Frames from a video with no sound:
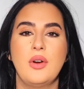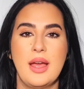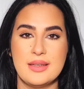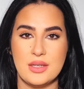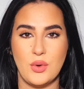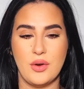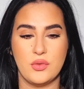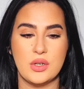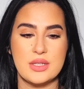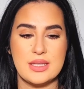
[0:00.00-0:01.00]
As a
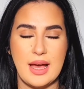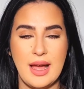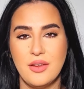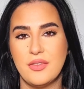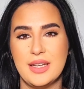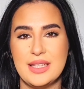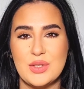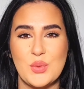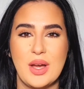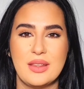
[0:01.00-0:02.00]
reference, I find
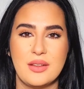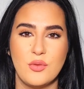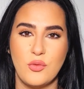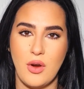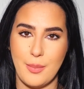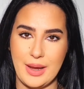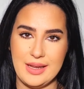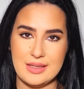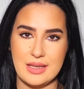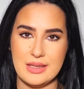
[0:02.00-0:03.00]
this one, for
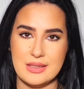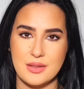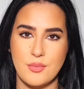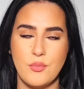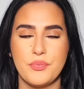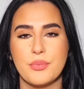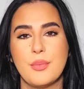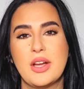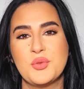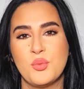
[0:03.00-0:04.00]
my taste,
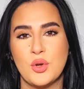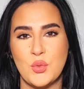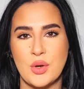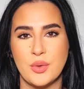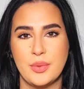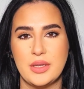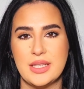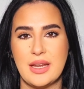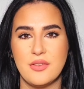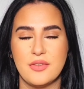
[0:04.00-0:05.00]
much more wearable
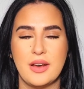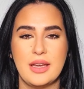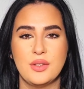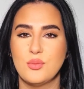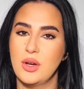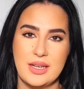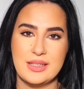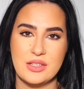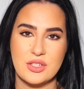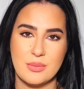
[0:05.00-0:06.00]
than I find
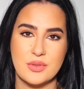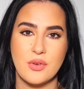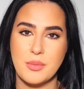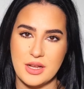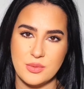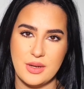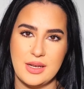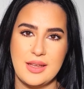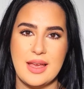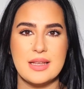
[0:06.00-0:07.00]
Mukhallat al-Shams from
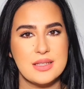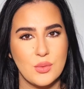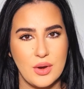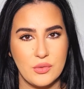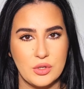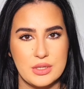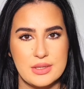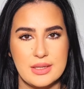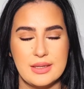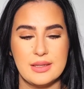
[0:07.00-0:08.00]
Ajmal as a
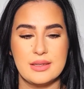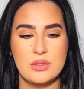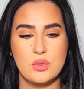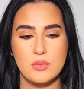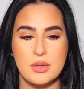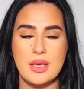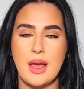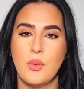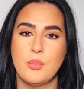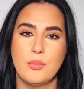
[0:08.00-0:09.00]
reference. To me,
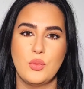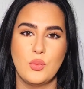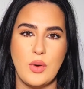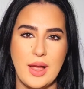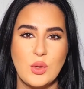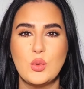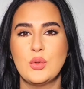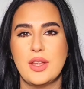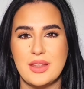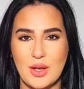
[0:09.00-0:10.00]
I
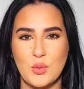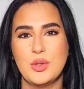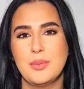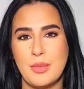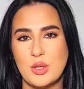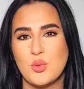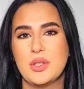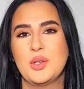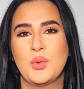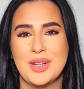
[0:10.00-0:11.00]
could and I would much
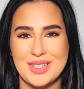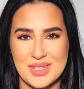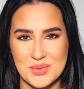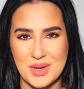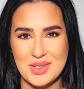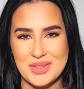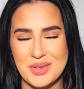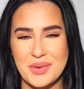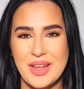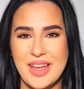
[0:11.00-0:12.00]
rather wear this one, you
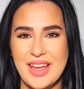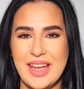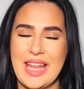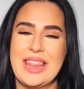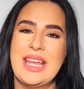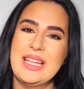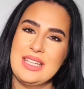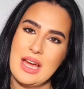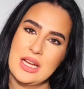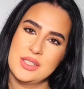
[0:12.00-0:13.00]
know, than
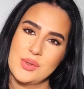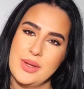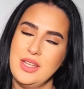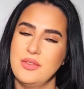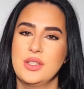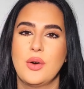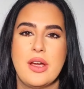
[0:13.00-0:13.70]
the other one, even though